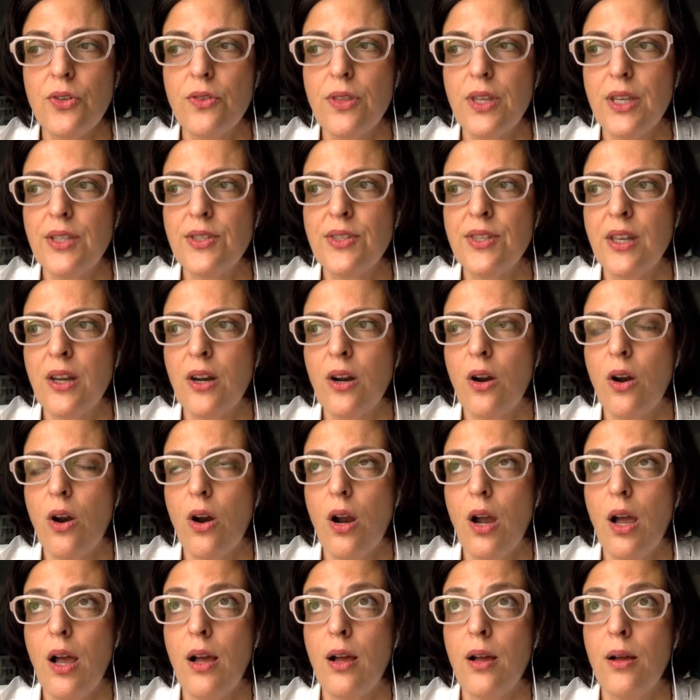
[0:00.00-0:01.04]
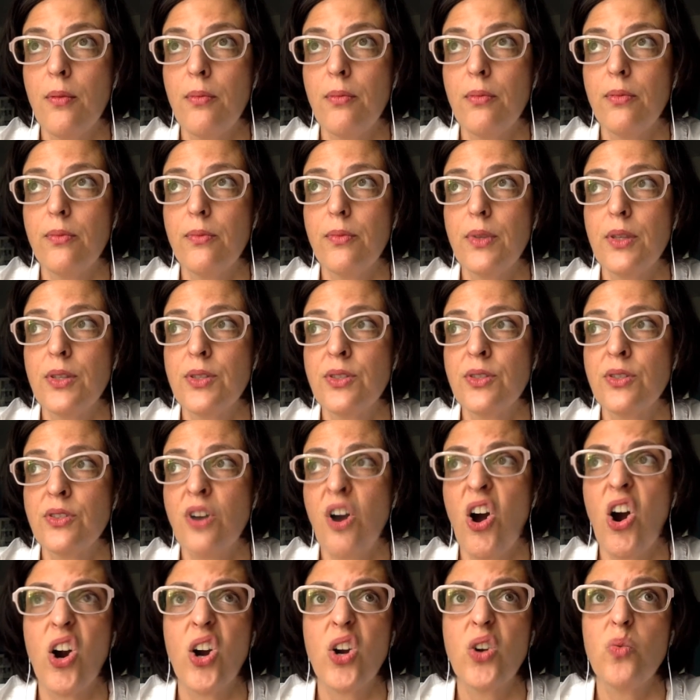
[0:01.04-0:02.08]
are things that are, um, this is
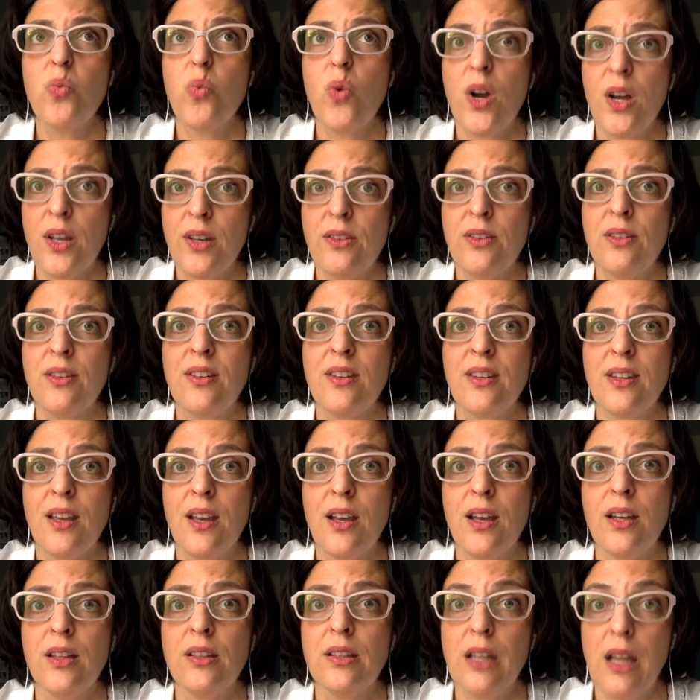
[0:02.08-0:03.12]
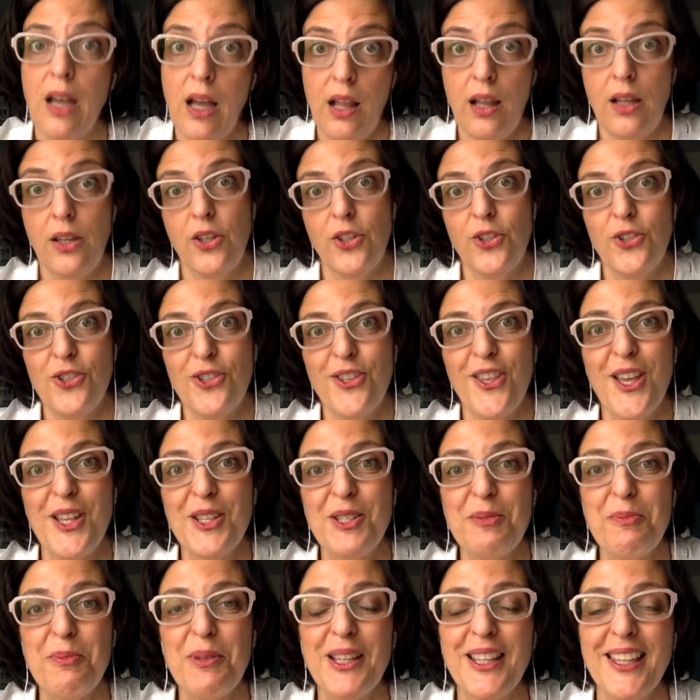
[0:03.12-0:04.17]
hard-won uh, knowledge
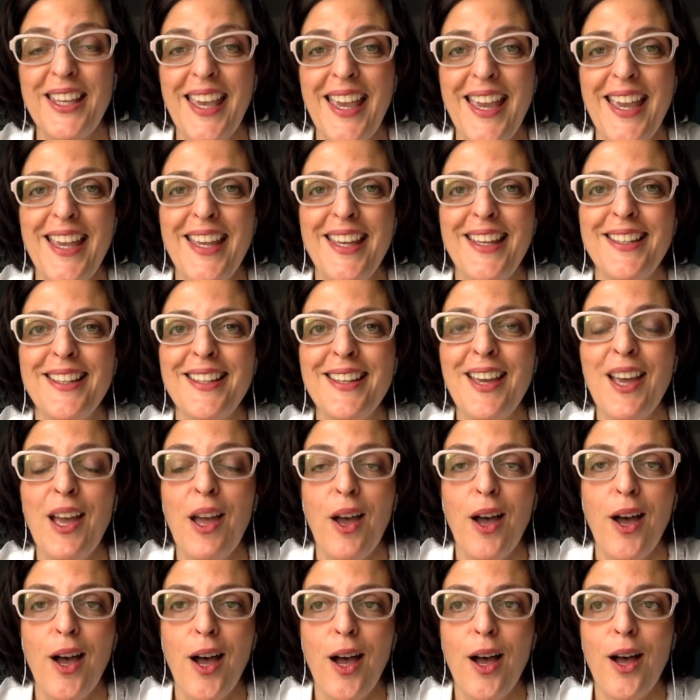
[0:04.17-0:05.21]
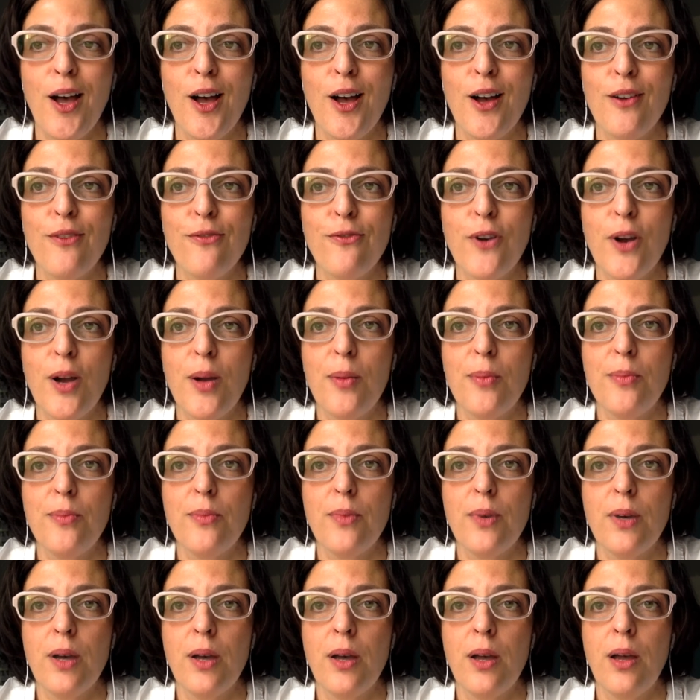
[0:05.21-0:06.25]
that's been gained uh,
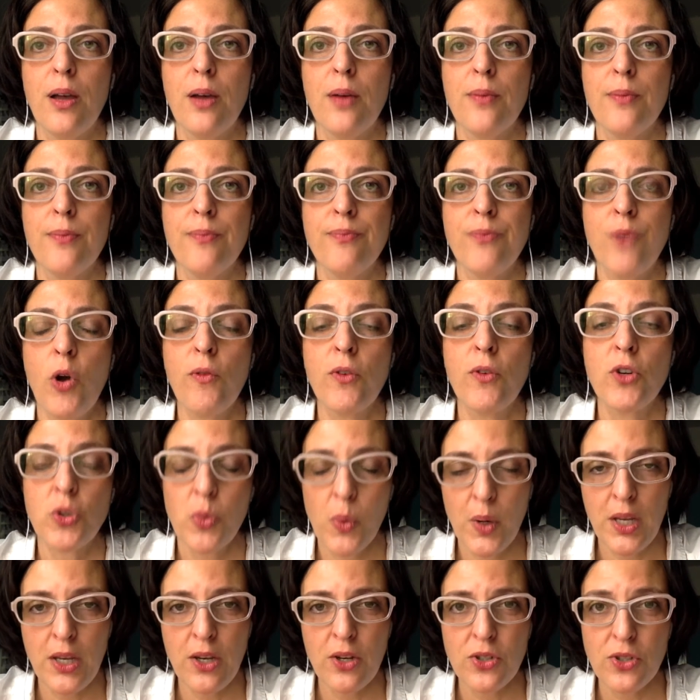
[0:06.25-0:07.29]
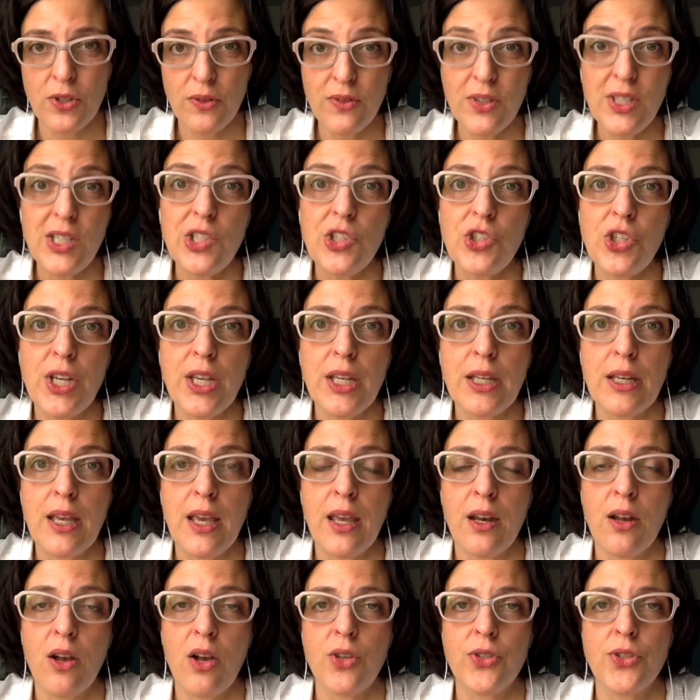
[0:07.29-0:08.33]
from um, over twenty years of teaching,
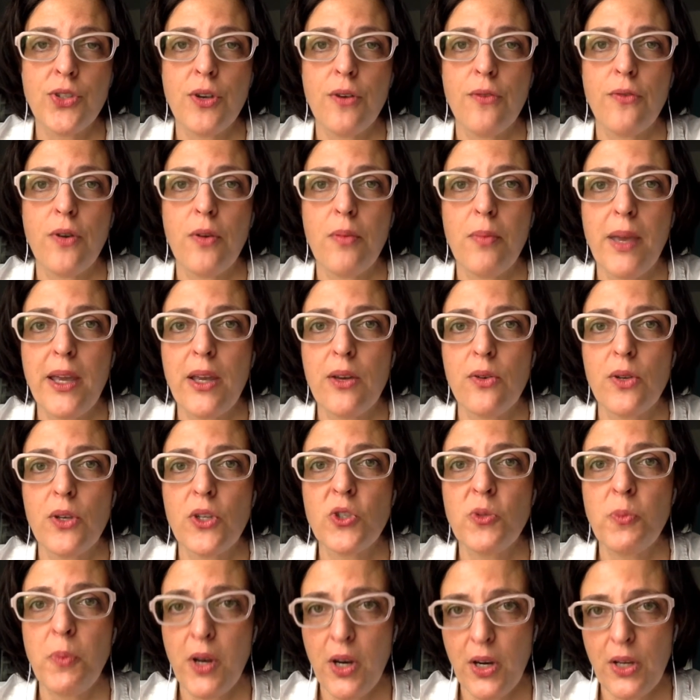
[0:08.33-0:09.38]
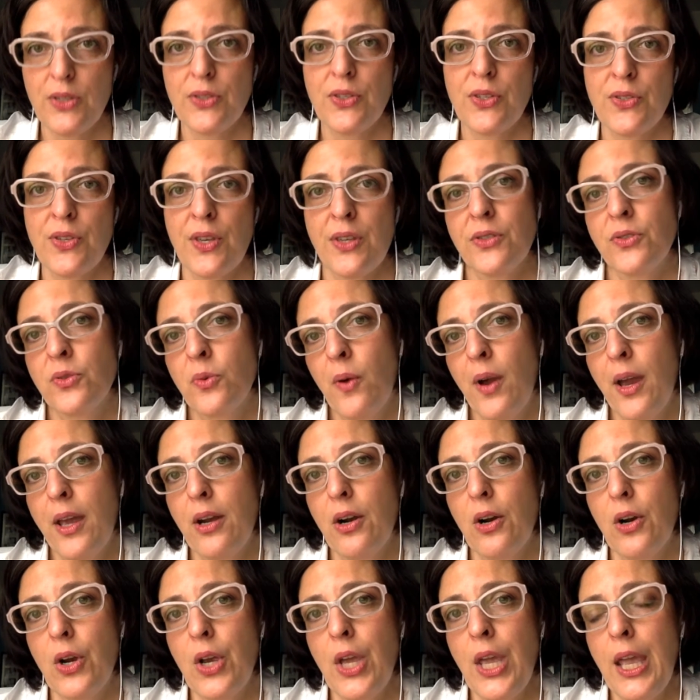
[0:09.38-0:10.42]
and also from my own experiences as a
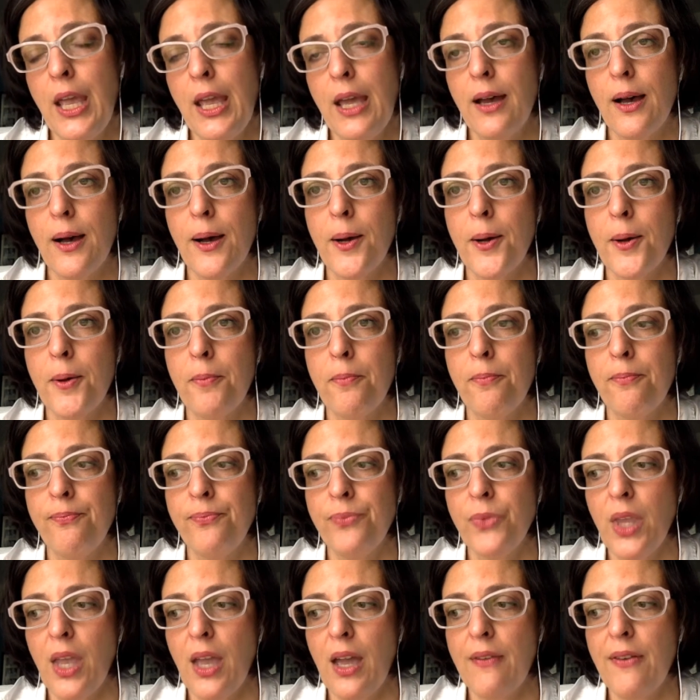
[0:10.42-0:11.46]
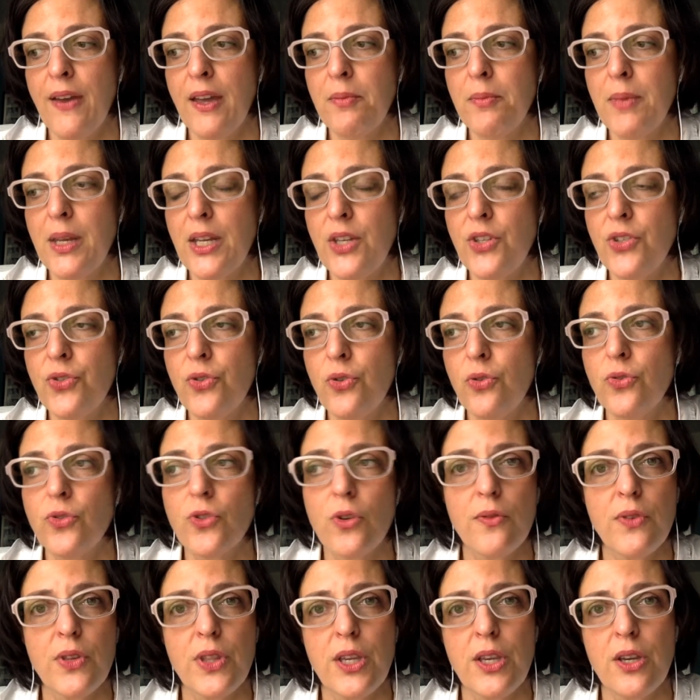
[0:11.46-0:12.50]
writer. Um, I've had many students
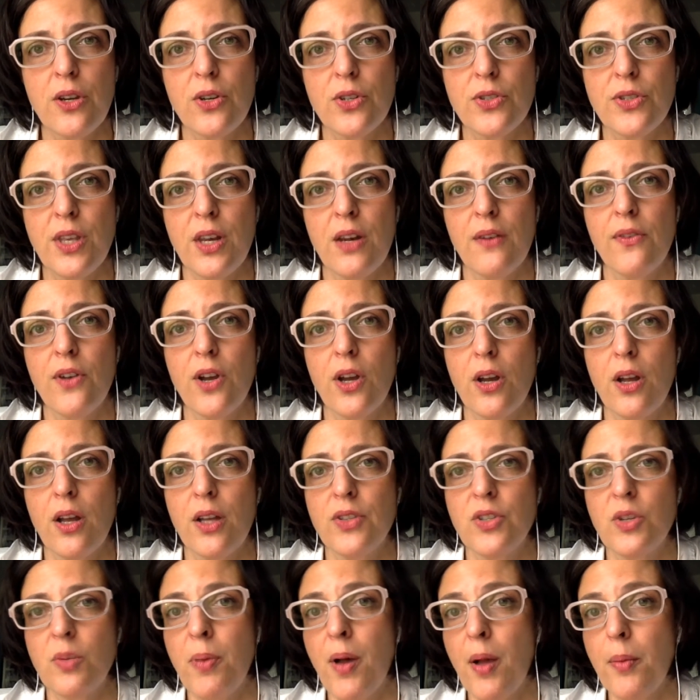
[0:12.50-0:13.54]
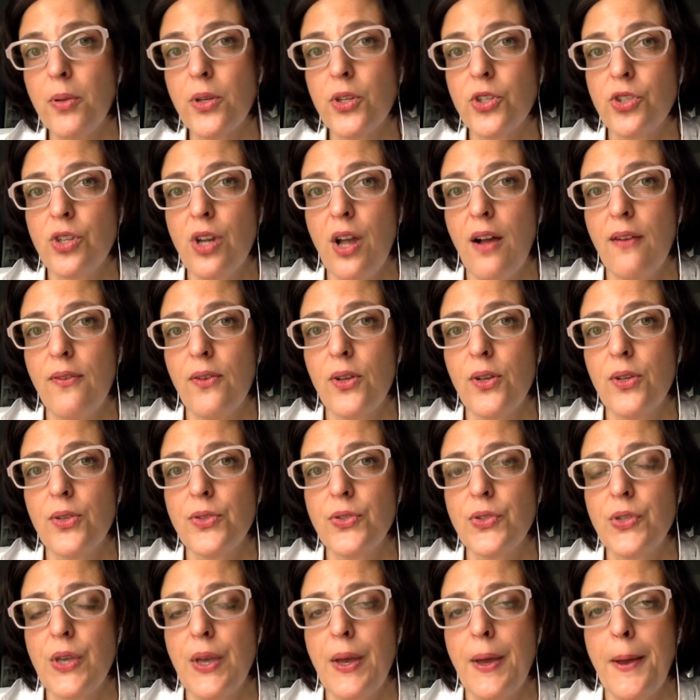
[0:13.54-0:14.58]
over the years that have gone on to publish
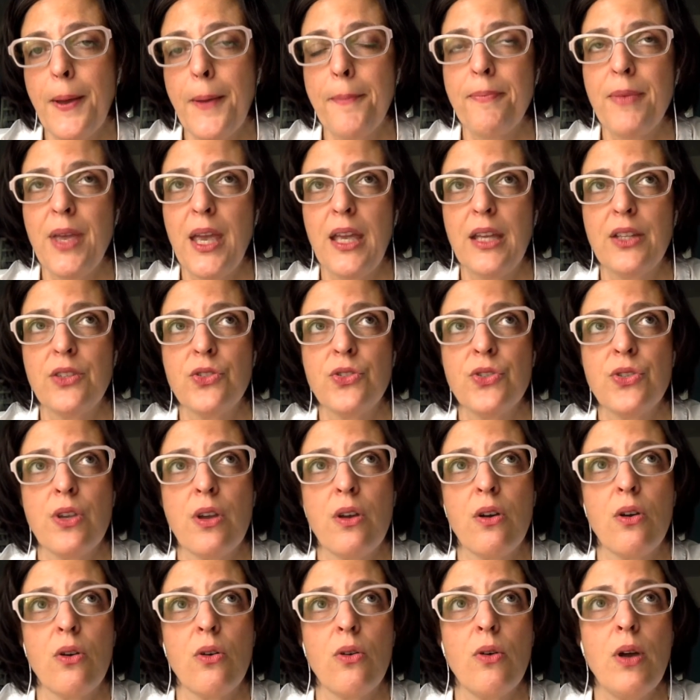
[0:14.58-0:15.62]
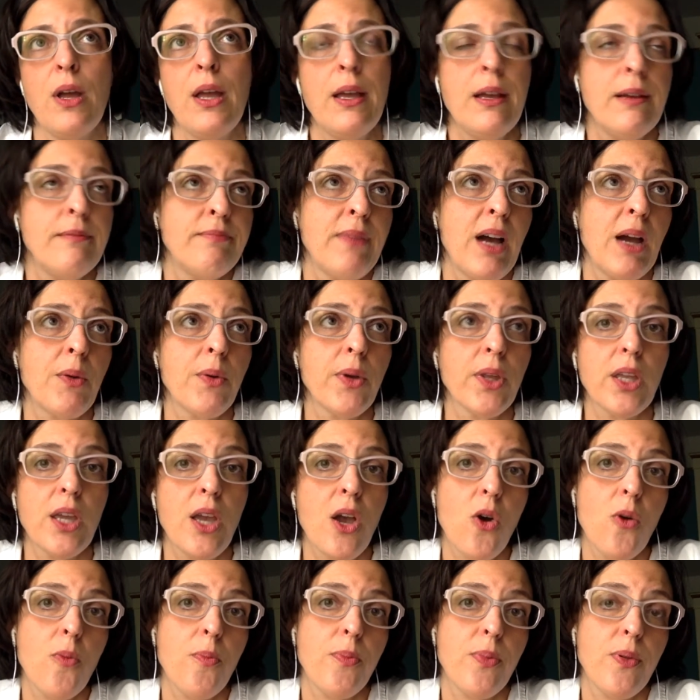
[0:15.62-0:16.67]
novels, um, and so I really
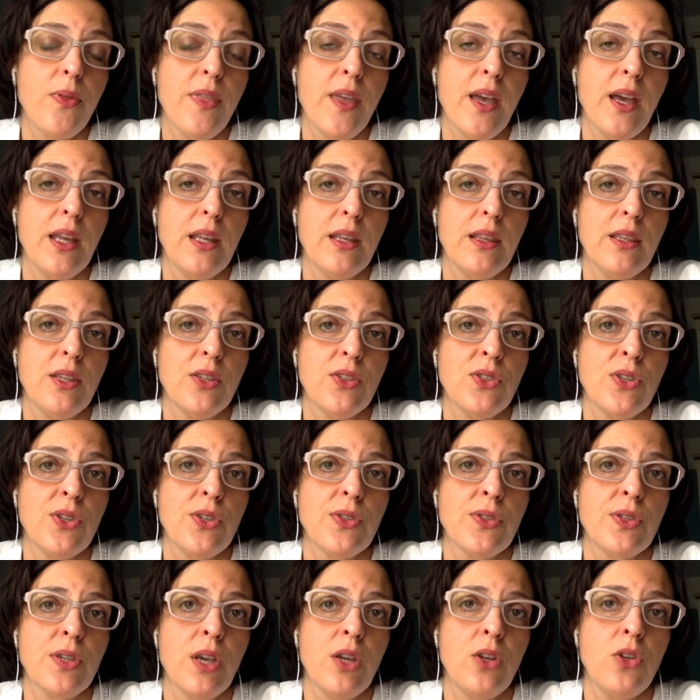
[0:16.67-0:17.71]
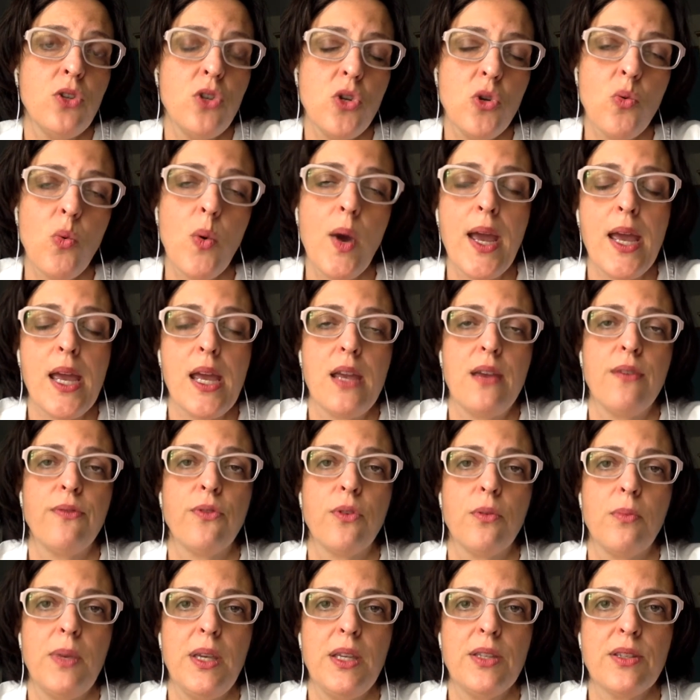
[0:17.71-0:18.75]
hope that this is a new way
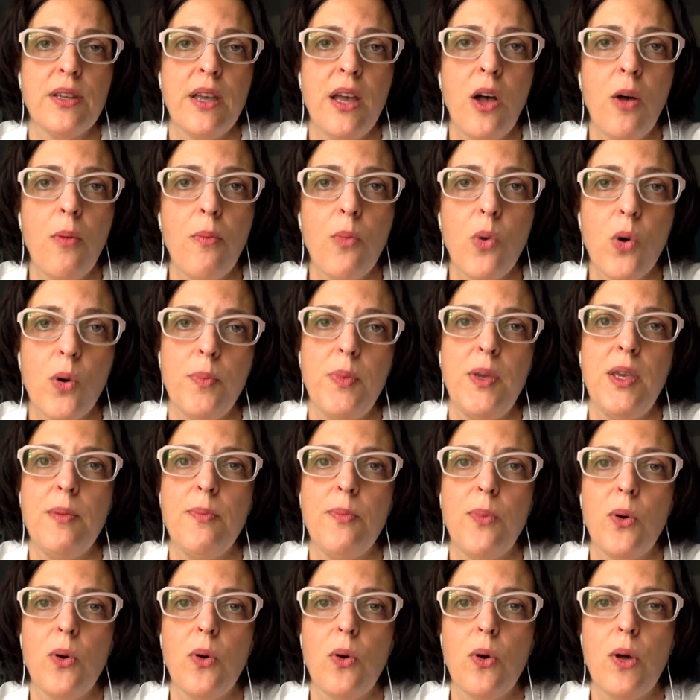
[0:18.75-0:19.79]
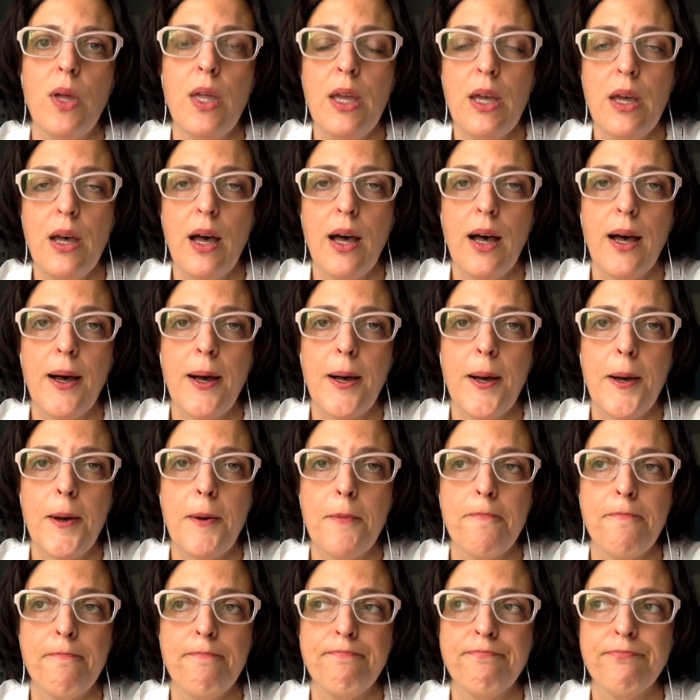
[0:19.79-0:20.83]
for me to help more people
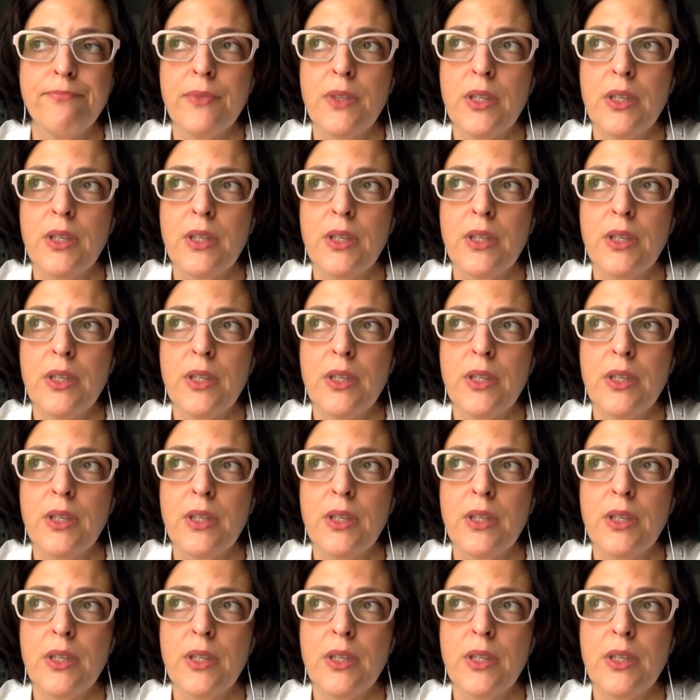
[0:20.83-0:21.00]
um,